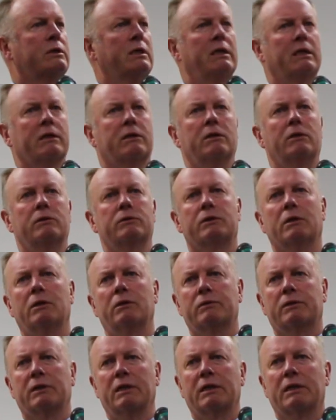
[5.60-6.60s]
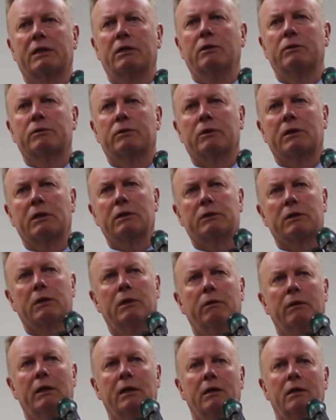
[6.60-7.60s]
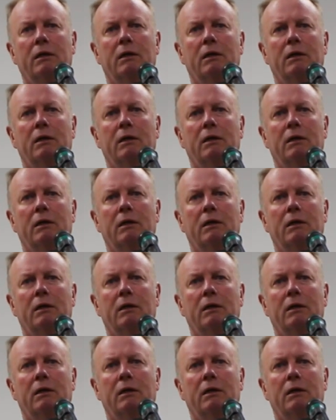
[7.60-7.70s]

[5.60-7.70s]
tēnā koutou, tēnā koutou katoa.